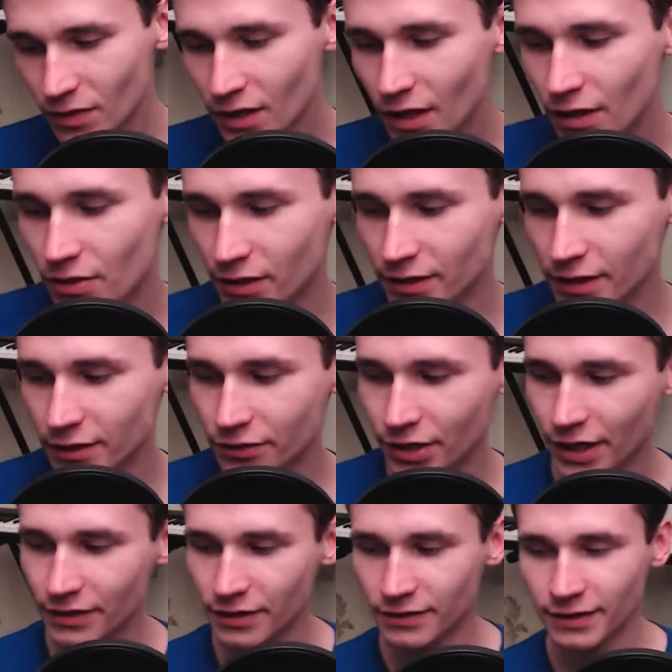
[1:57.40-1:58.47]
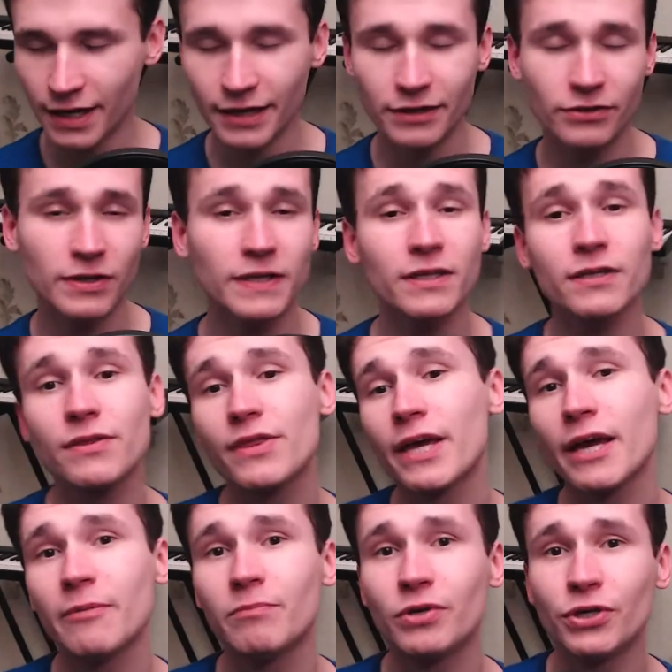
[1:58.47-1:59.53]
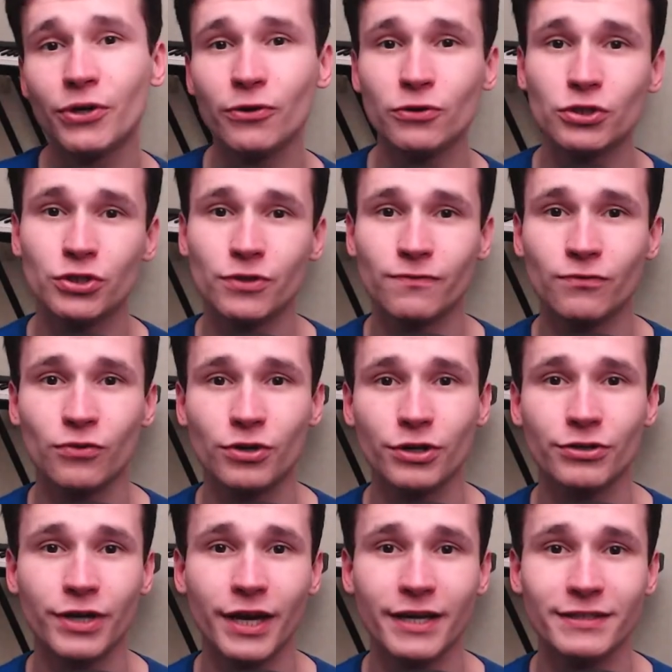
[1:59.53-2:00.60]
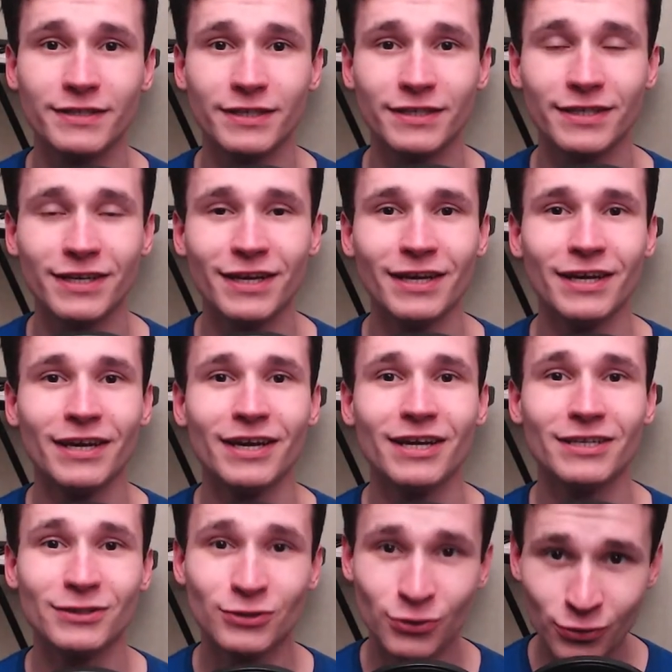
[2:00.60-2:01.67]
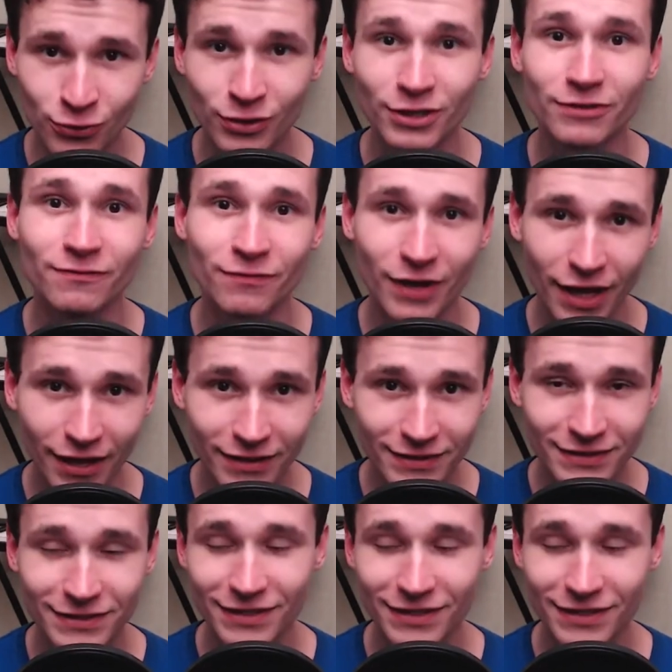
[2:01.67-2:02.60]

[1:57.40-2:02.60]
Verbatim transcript: that I created. I created the approach for creating to invent